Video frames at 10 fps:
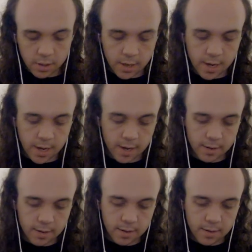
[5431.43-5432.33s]
Ah,
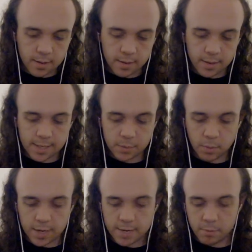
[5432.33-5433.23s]
that's
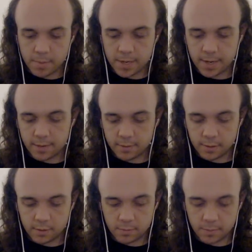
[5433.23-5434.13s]
why you were being held
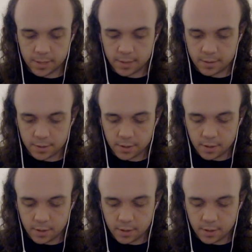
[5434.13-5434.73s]
on, because